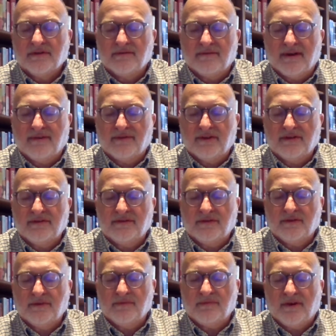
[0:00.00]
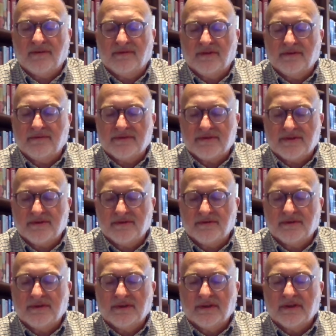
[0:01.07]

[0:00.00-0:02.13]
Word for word: revenue to whom revenue is owed,